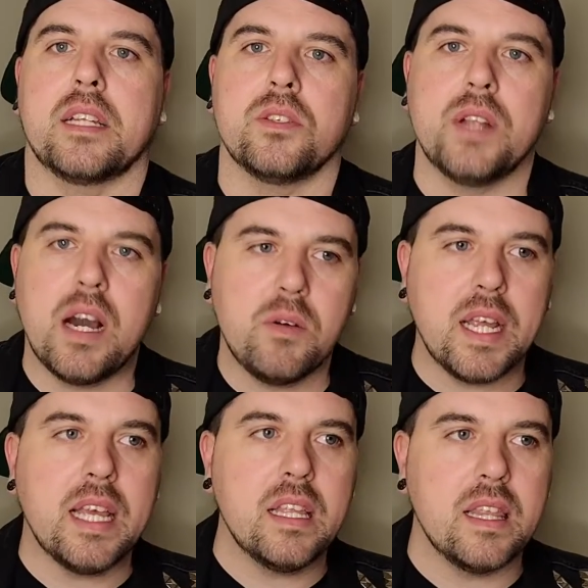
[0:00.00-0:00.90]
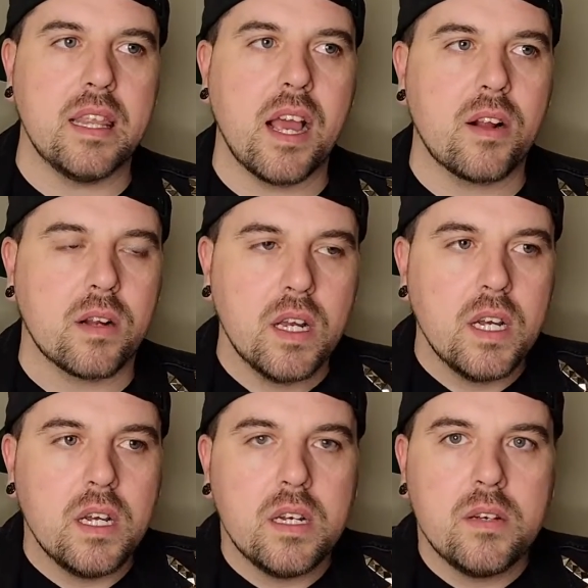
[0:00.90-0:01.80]
So now their
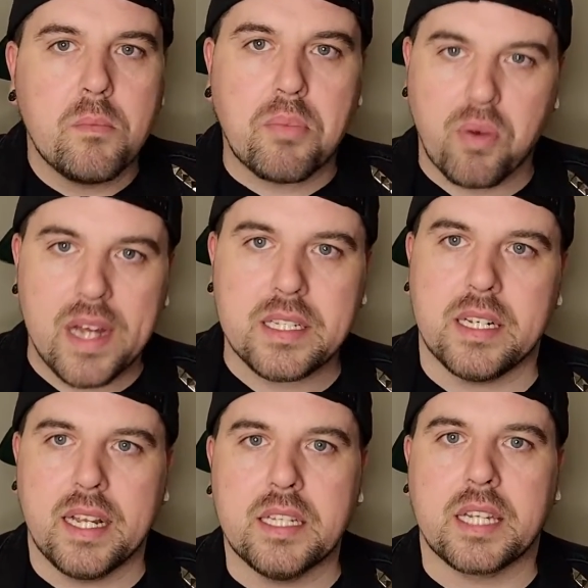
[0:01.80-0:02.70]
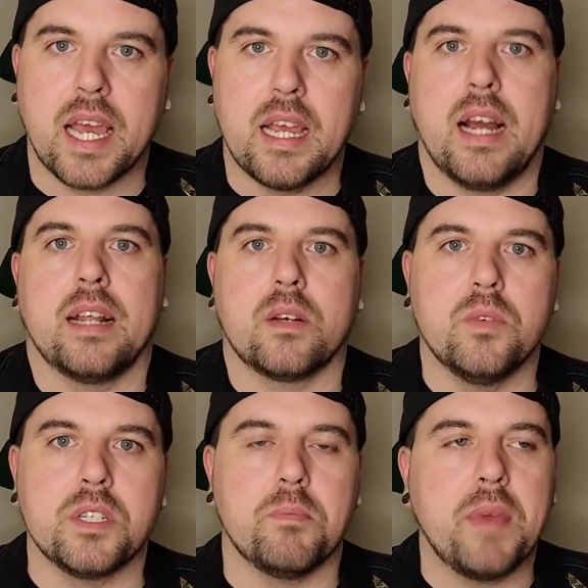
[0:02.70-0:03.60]
present is chaotic,
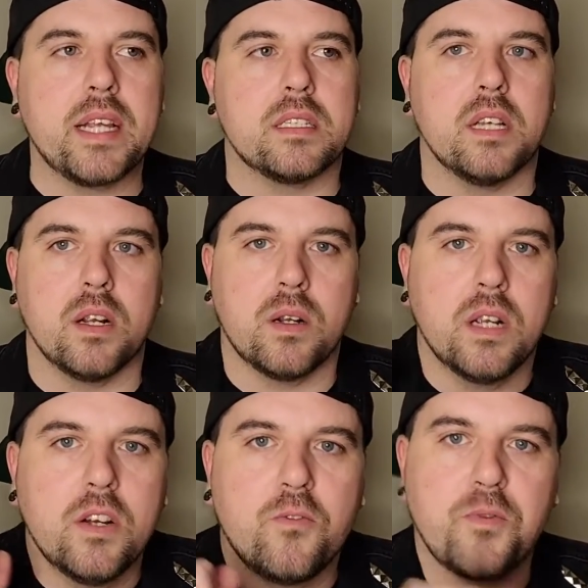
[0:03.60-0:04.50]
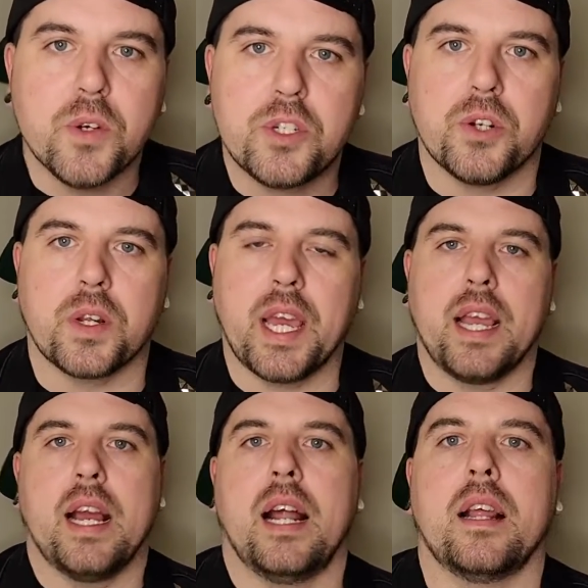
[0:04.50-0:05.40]
which makes their future
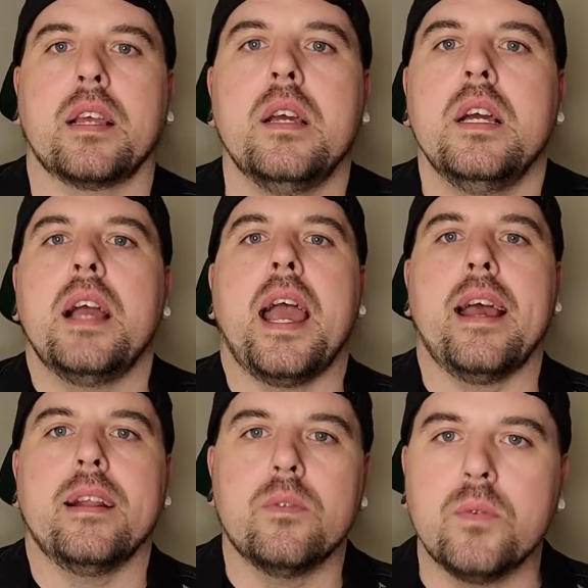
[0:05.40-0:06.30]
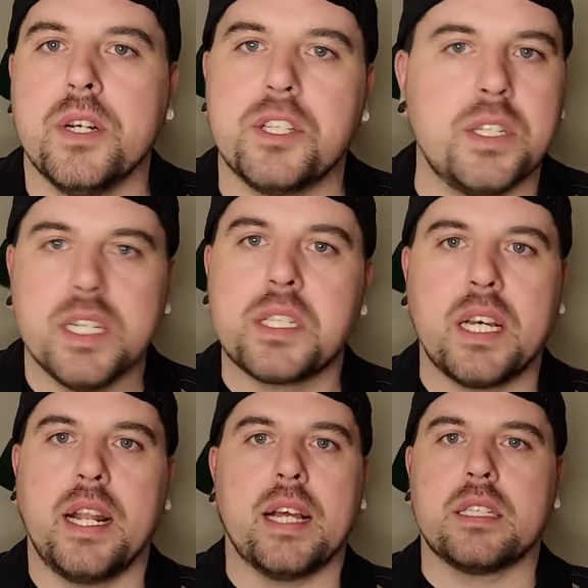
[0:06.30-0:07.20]
chaotic. and which
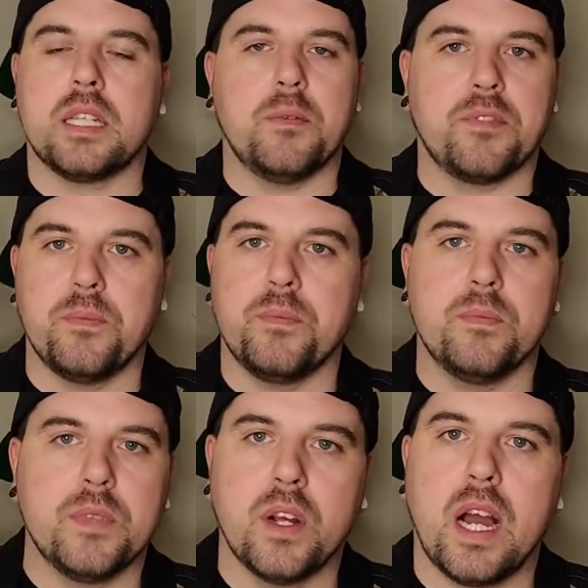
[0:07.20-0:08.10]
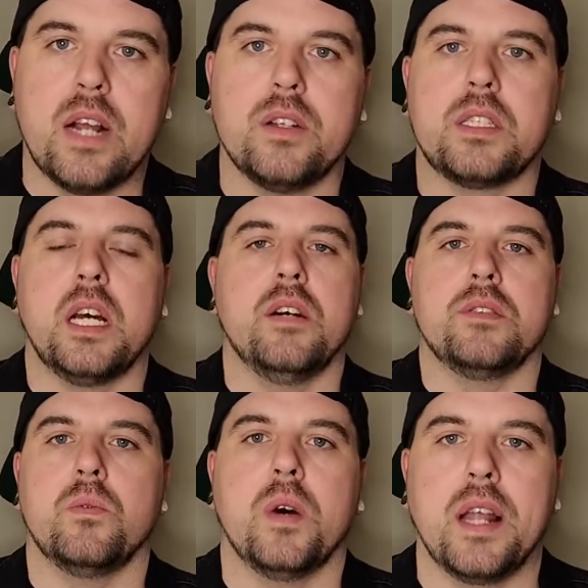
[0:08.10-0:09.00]
disconnects them from their higher selves
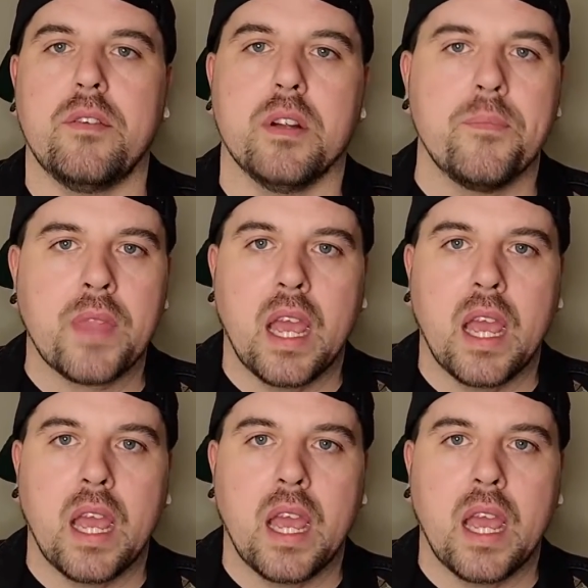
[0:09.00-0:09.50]
and whatever.